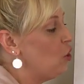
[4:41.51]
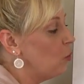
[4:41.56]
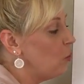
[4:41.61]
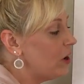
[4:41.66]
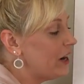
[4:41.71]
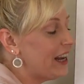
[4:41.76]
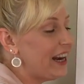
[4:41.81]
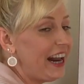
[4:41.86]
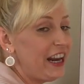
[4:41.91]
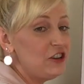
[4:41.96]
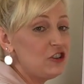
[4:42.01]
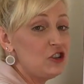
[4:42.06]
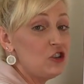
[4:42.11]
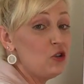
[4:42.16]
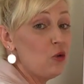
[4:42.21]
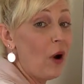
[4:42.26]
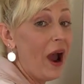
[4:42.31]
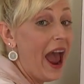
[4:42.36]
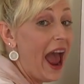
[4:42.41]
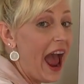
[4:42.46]
What can I
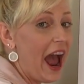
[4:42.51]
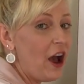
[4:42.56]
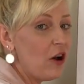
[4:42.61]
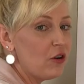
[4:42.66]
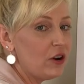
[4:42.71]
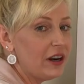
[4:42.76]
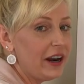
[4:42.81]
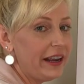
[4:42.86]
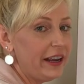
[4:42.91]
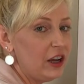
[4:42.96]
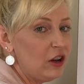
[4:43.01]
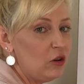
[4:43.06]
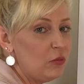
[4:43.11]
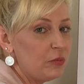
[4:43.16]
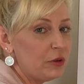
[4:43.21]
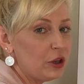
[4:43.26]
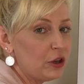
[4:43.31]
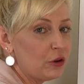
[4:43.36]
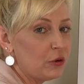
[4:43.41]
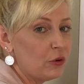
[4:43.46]
do? How can I
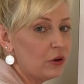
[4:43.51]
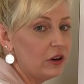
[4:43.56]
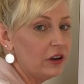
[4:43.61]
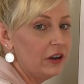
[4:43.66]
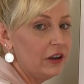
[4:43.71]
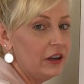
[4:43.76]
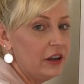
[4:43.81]
help you?